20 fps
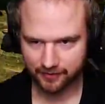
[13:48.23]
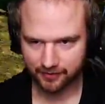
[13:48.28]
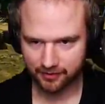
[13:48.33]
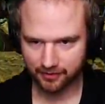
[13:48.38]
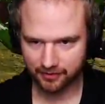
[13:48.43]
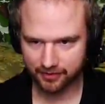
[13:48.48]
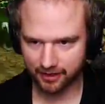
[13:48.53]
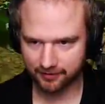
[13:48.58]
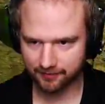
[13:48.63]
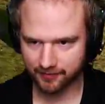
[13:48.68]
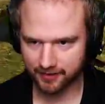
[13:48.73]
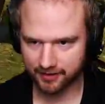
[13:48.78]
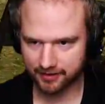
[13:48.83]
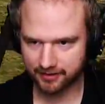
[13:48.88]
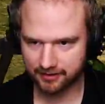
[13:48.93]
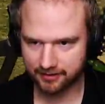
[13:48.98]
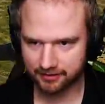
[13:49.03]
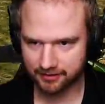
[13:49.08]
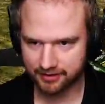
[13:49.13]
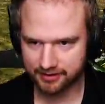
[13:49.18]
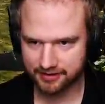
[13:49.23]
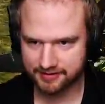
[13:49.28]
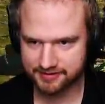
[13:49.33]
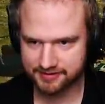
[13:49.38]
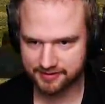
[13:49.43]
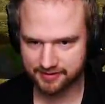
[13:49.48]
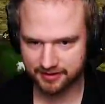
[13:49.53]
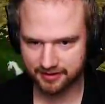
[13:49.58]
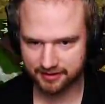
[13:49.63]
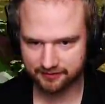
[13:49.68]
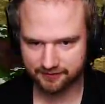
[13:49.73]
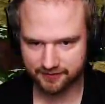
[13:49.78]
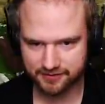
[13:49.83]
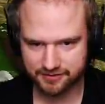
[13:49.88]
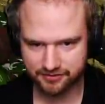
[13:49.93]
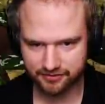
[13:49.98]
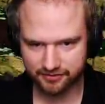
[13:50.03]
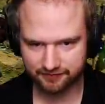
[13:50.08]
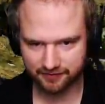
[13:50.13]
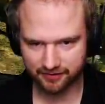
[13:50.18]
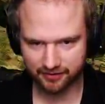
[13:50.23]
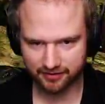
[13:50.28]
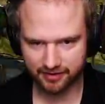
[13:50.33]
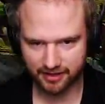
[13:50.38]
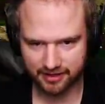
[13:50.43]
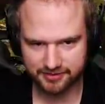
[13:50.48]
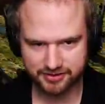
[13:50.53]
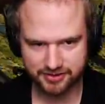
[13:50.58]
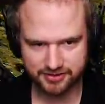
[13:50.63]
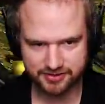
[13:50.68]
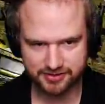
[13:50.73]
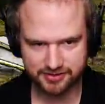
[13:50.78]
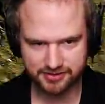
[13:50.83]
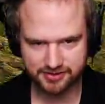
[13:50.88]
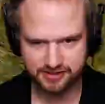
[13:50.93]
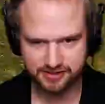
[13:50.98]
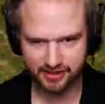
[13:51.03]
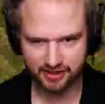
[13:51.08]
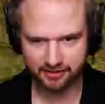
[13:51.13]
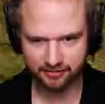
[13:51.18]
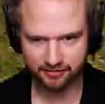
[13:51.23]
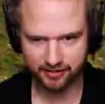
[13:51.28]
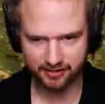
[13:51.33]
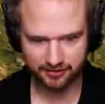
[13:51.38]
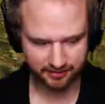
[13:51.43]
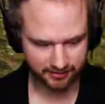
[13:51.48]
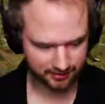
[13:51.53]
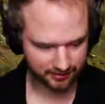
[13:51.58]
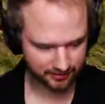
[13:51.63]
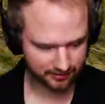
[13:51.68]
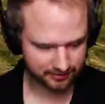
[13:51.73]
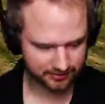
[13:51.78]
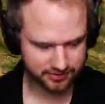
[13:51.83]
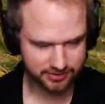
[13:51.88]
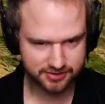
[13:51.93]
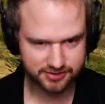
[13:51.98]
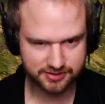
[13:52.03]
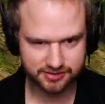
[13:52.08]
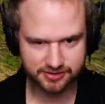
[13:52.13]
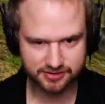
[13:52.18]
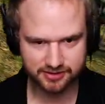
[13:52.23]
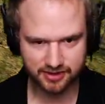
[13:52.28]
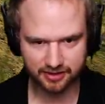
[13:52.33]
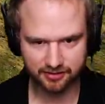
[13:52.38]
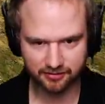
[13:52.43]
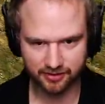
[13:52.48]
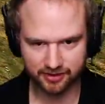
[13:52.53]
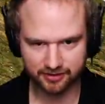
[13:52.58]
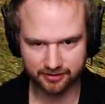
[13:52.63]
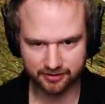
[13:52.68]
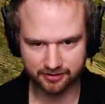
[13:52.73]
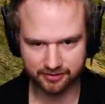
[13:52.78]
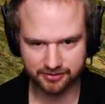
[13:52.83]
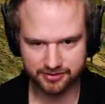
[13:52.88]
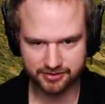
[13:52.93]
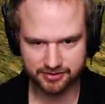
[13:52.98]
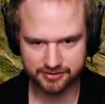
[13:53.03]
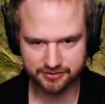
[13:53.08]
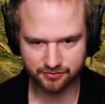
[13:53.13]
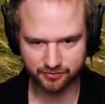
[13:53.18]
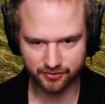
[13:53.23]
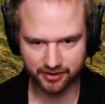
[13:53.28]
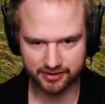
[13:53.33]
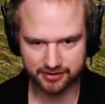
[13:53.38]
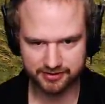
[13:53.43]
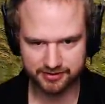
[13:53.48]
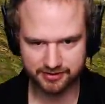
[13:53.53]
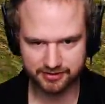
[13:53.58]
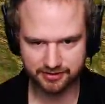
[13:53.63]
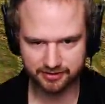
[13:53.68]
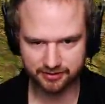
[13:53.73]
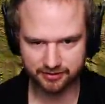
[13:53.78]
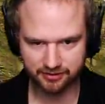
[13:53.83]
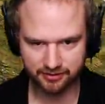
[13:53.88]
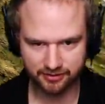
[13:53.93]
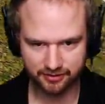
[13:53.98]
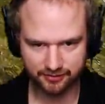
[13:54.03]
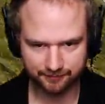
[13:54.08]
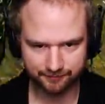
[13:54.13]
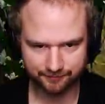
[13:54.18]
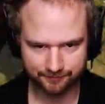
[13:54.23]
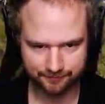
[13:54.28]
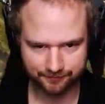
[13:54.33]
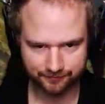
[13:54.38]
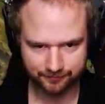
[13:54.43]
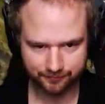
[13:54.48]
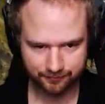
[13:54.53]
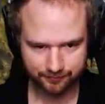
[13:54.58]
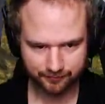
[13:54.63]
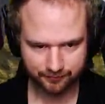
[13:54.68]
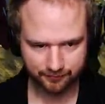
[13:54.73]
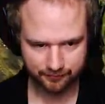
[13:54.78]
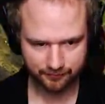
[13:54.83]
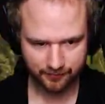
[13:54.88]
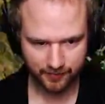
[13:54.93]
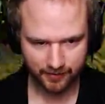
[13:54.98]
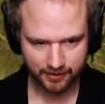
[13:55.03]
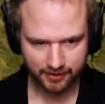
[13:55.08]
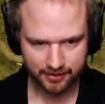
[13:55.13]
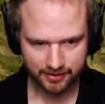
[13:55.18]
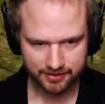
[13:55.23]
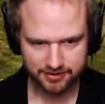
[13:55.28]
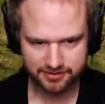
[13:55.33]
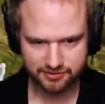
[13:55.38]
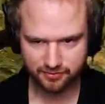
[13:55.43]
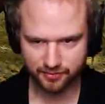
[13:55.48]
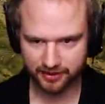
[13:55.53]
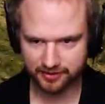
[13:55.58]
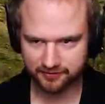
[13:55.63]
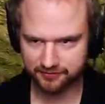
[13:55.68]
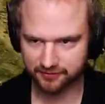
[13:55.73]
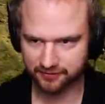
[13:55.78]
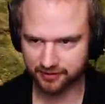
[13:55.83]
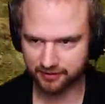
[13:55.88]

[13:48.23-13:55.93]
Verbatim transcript: Okay, here is the infantry. Very nice. Just stay right there. Just wait here. Just wait for